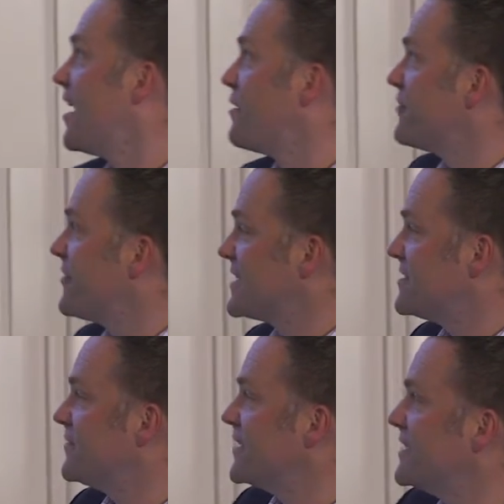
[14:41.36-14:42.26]
are
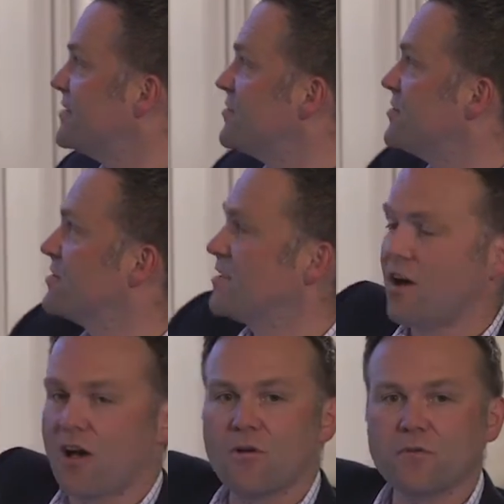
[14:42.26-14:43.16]
effectively just
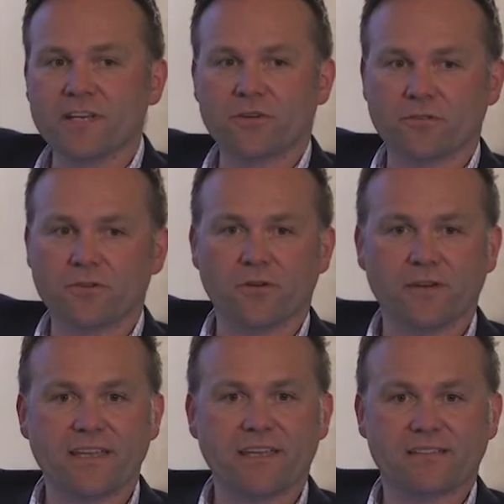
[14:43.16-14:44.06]
only on your
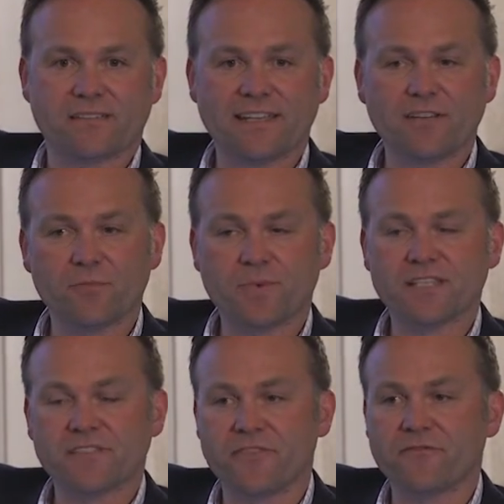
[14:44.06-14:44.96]
single
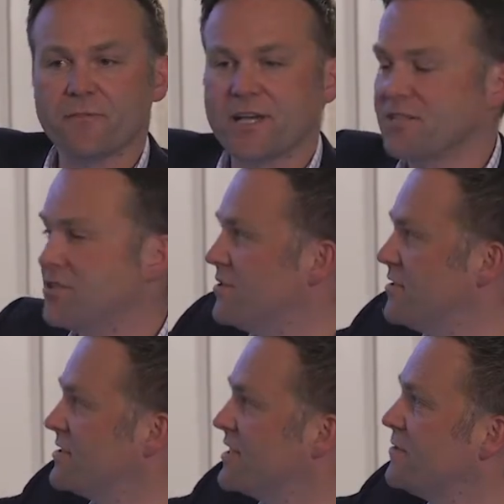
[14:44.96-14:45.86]
piece of information, the
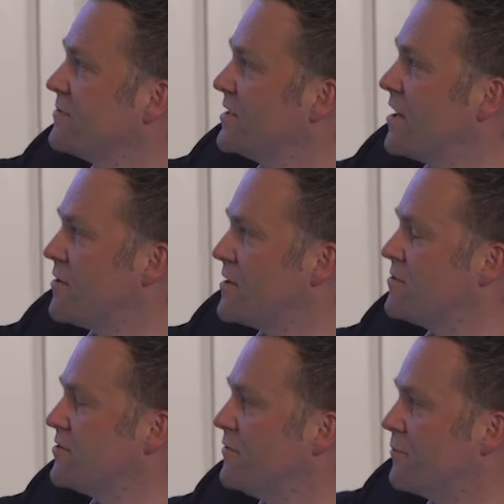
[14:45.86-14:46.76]
single
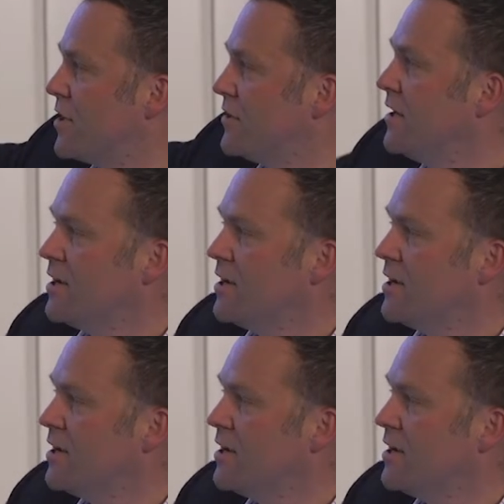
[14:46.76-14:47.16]
scenarios you've run,